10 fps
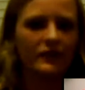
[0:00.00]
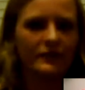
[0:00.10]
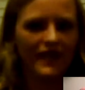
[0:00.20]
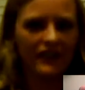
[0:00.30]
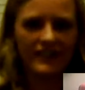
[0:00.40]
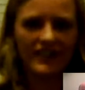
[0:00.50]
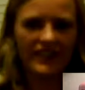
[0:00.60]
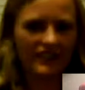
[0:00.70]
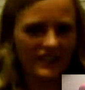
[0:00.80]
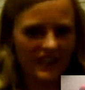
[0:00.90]
from here to
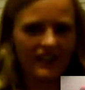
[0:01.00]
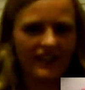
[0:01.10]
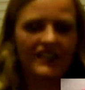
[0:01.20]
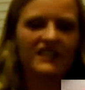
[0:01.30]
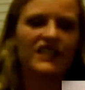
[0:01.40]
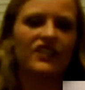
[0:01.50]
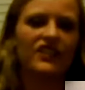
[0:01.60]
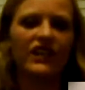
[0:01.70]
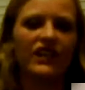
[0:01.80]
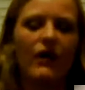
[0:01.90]
here to here and
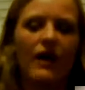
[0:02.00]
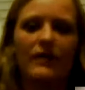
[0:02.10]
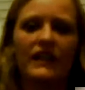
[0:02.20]
continually go up.